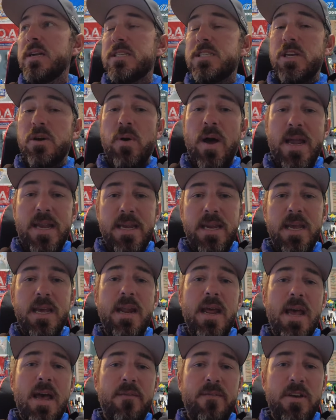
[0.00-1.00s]
So I
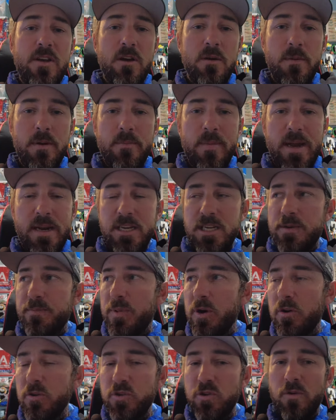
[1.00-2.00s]
did have him at my
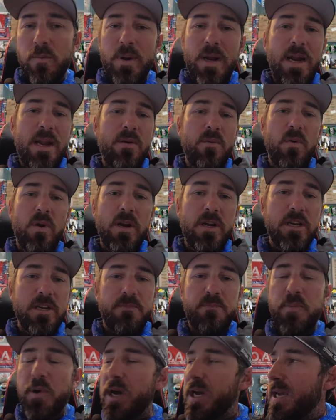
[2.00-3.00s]
disposal, but I didn't want to
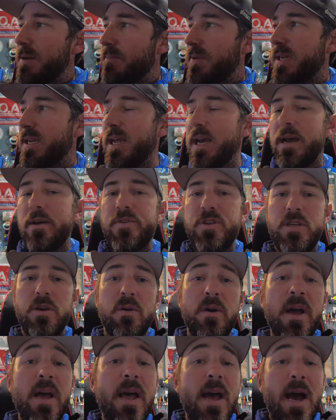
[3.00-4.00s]
just bug him to death.
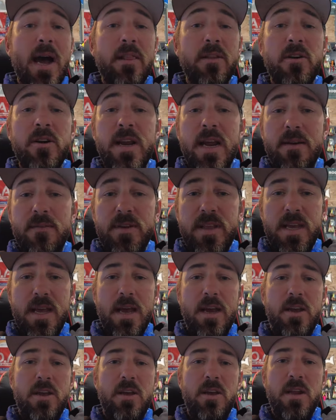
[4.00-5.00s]
So I learned everything
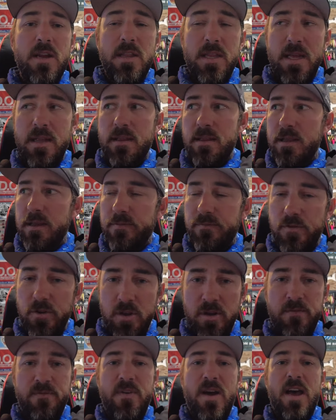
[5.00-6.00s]
I could and then the, for
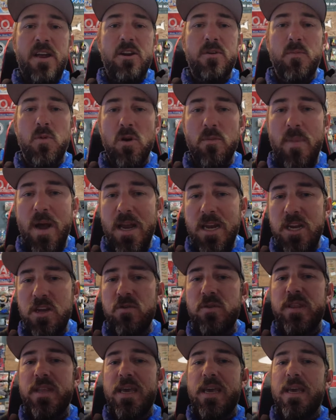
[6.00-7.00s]
the finer, more
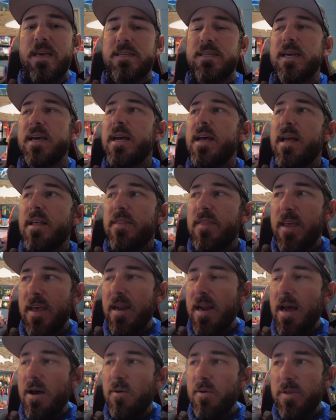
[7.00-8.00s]
minute things,
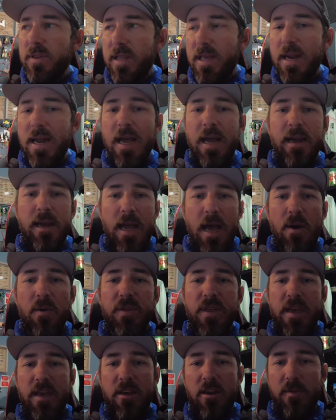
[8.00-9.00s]
then I, then I got
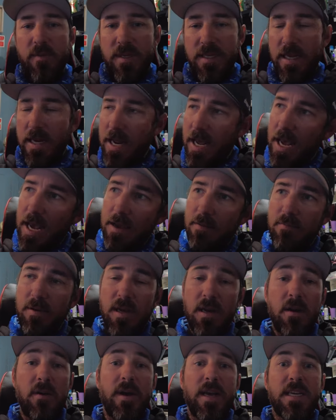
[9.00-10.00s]
with him and said, hey,
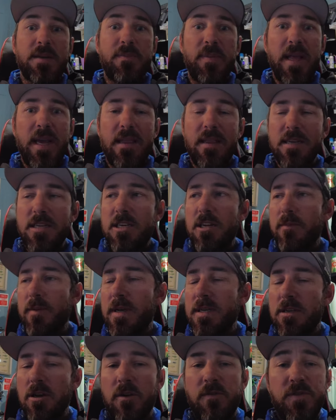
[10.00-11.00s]
you know, explain this to
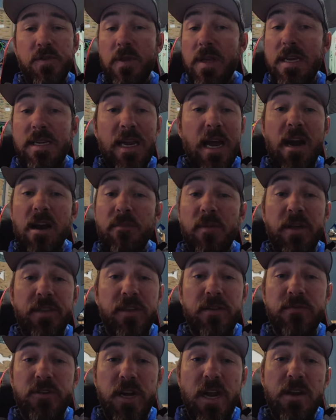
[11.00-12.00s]
me. So for the entire
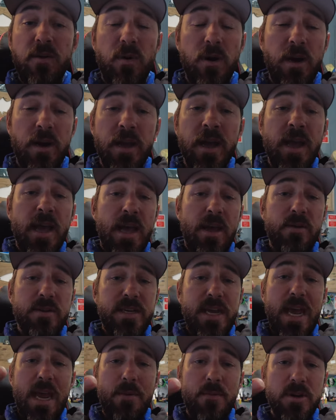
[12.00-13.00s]
month of January, it
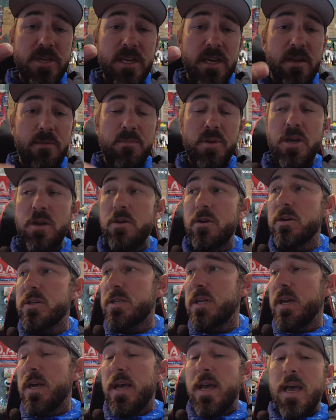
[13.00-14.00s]
was cameras and
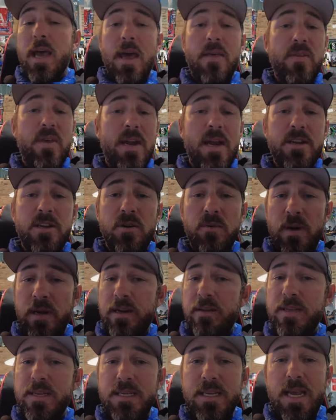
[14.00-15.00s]
computers. And then I turned around
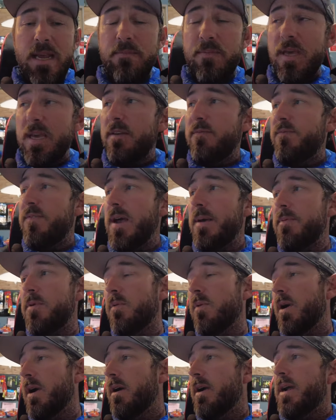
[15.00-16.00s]
and did the same thing in
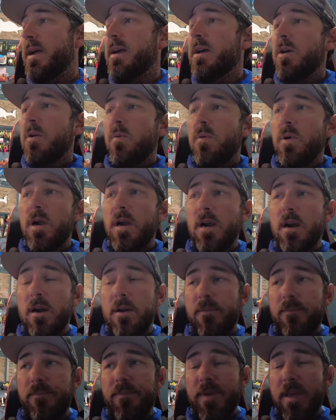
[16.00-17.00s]
February
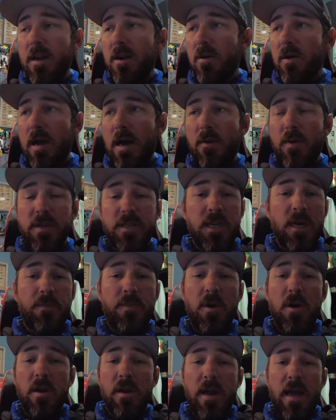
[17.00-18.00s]
where, you know, I was
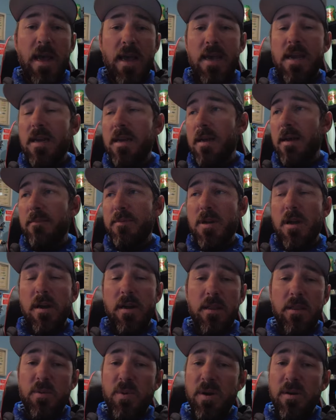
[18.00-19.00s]
up all night. I'm
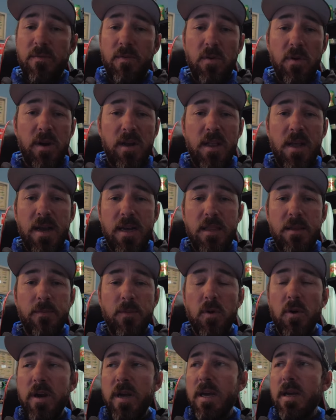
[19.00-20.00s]
talking three or four o'clock in the
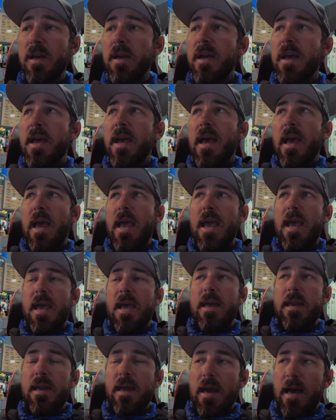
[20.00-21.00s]
morning
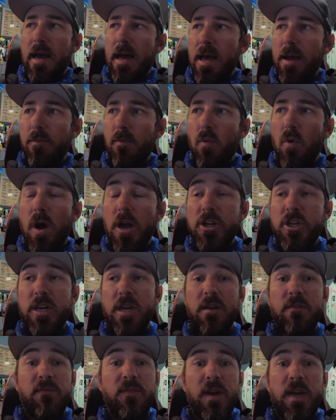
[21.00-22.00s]
and I'm
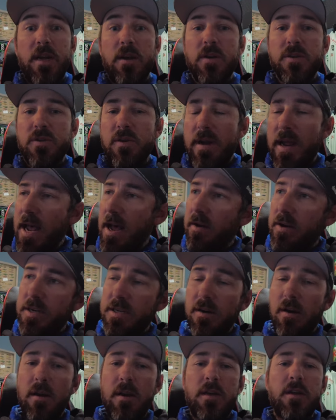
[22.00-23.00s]
watching videos on how to
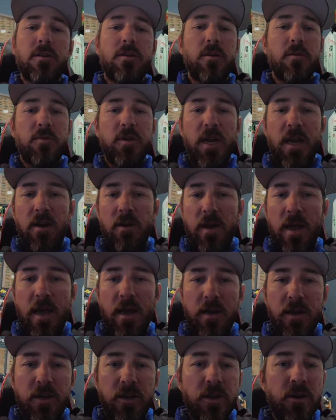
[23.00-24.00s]
start a YouTube channel,
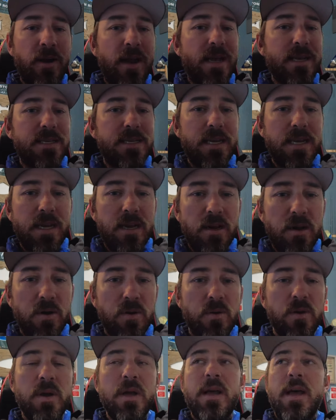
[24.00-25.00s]
how to do your
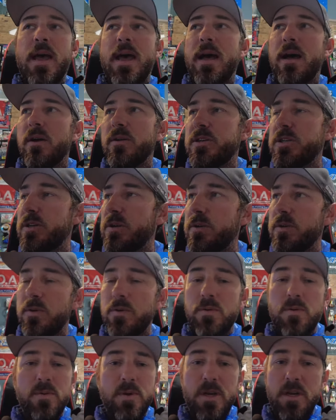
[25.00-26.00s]
SEO, how
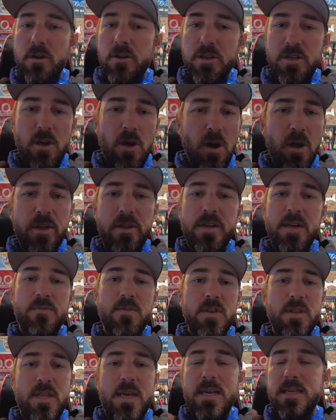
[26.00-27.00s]
to, you know, just all the
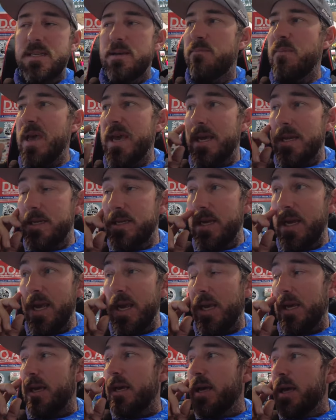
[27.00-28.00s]
different things that make it
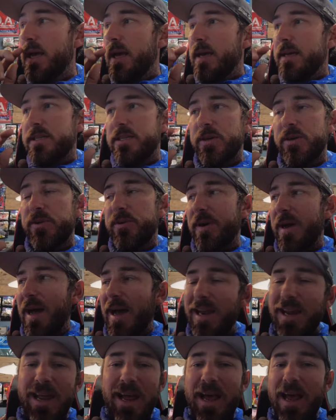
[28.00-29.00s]
tick. So
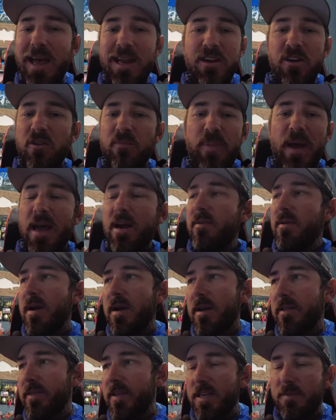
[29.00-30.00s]
I did I had no
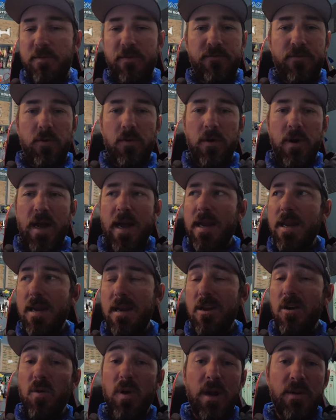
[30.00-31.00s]
background in this before. I
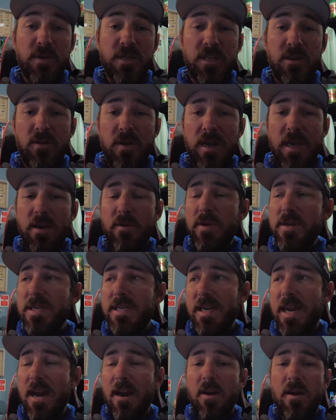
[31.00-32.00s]
didn't know what I was doing. It was
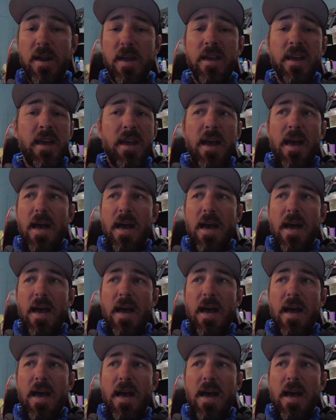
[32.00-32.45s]
scary.